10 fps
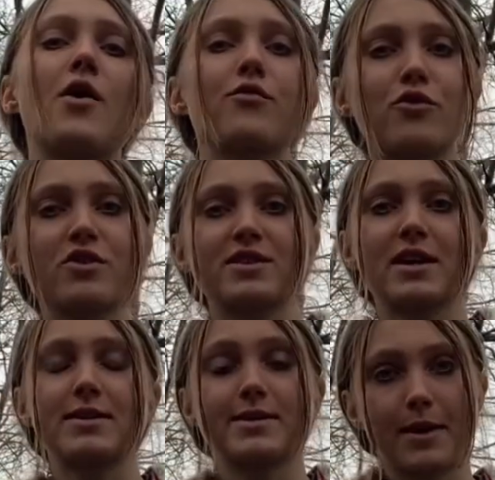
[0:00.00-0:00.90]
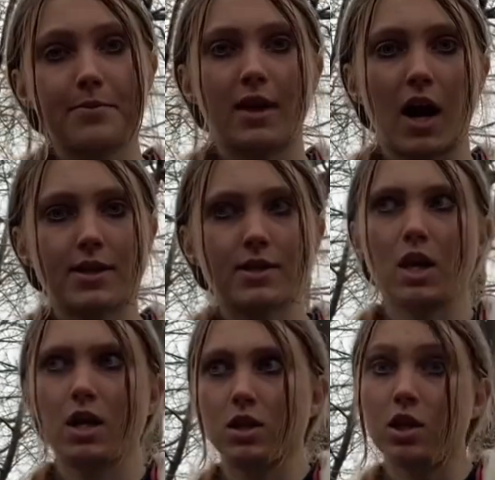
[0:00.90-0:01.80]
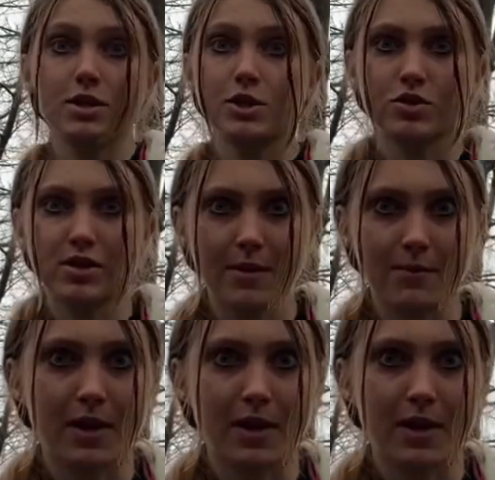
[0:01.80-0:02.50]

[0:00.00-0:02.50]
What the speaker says: course, I skipped that and continued sleeping.